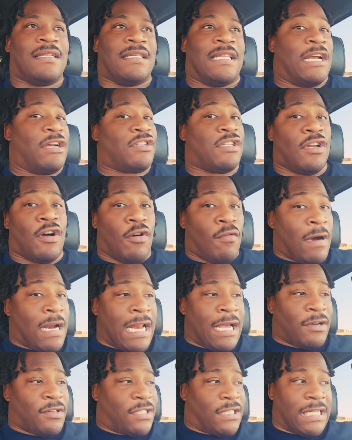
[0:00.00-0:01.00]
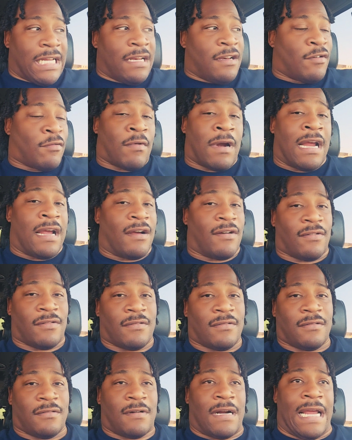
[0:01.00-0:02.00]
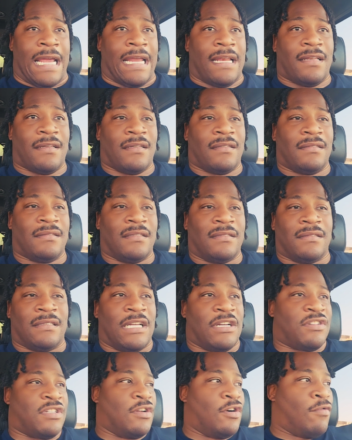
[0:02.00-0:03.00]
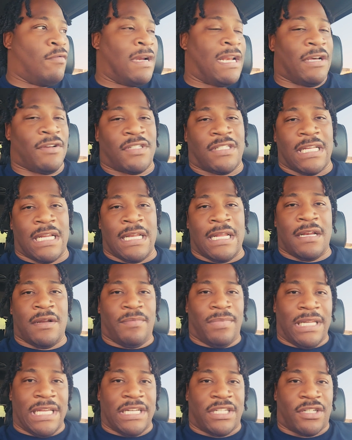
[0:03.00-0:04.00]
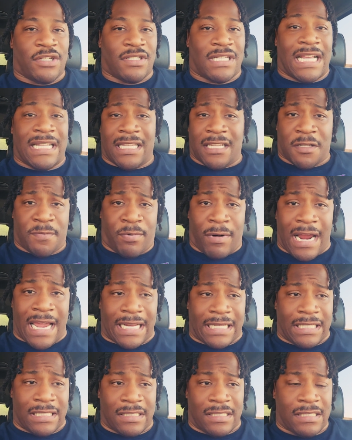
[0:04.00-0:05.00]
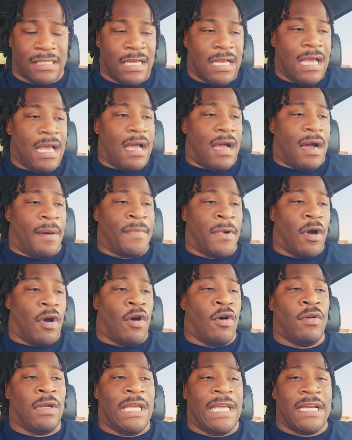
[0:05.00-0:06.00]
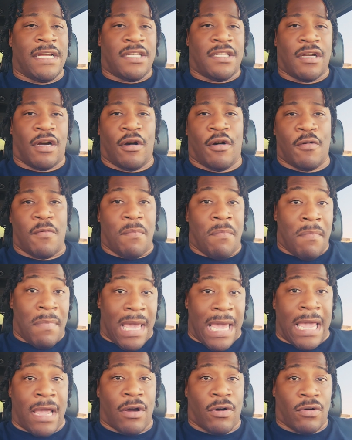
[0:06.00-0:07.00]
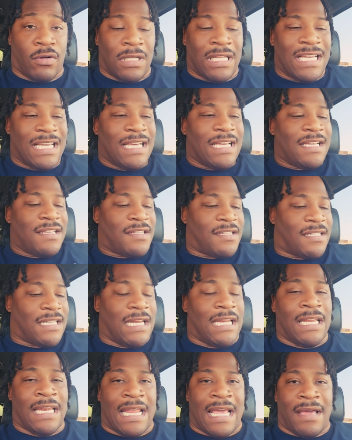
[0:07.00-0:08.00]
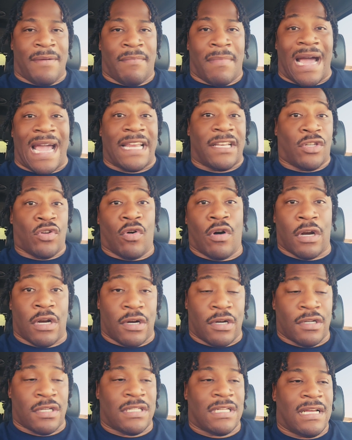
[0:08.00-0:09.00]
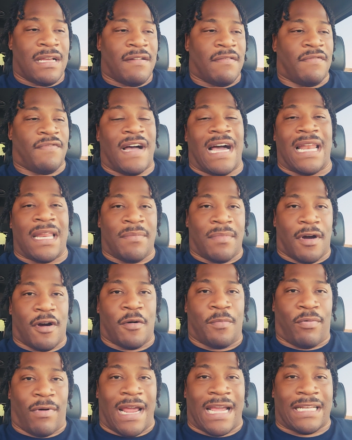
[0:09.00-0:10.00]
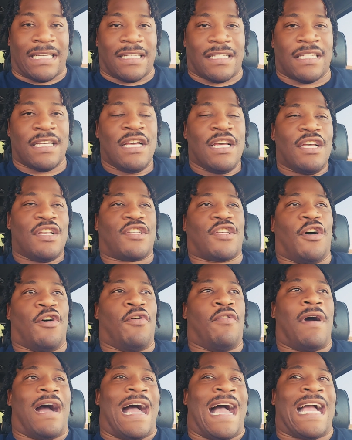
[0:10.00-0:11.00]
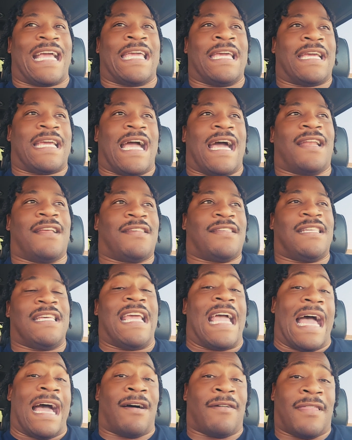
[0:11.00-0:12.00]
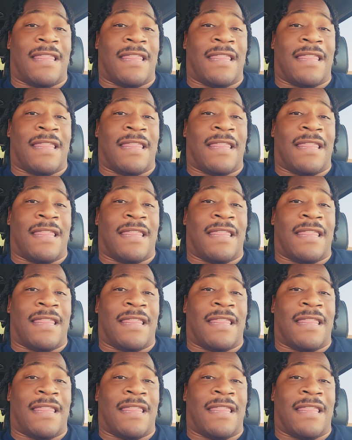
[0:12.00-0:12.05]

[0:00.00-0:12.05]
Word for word: there's no one else sitting around, right? There's no one else sitting in the bleachers at this practice. I'm the only adult male sitting at my daughter's volleyball practice. So I can kind of see how